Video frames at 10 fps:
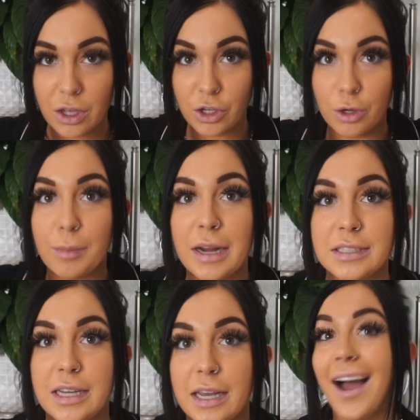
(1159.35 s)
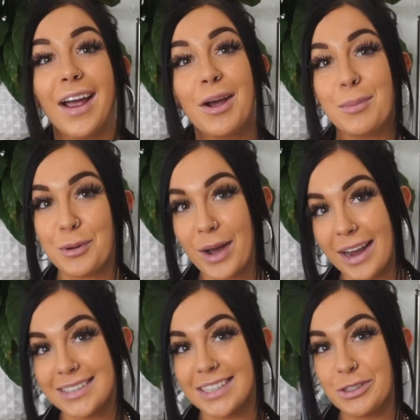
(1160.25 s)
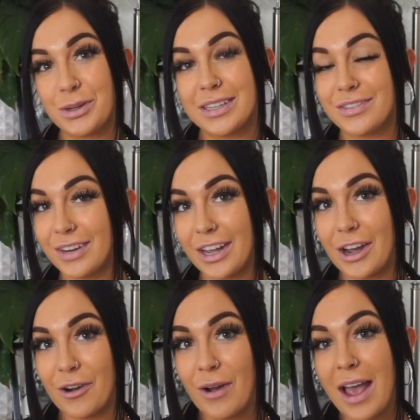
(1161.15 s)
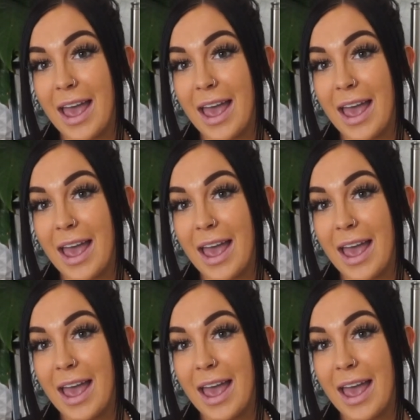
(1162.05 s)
You're amazing. I hope you guys enjoyed this video.